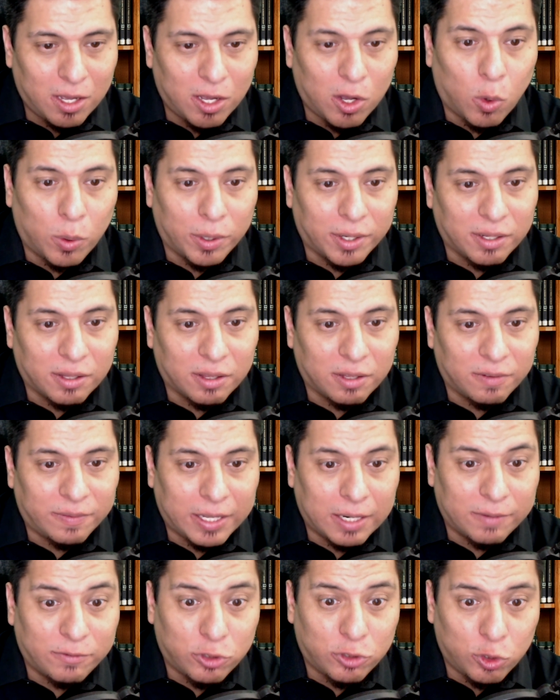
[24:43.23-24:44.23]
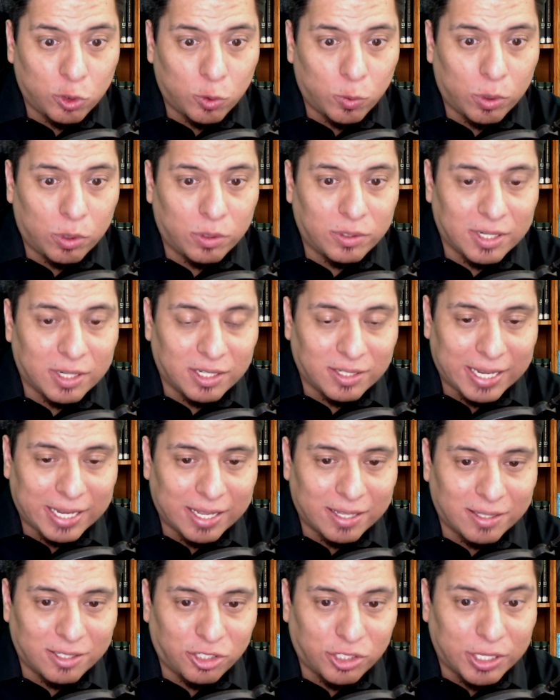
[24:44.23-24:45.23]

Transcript: Holding the fate of two worlds in his hands,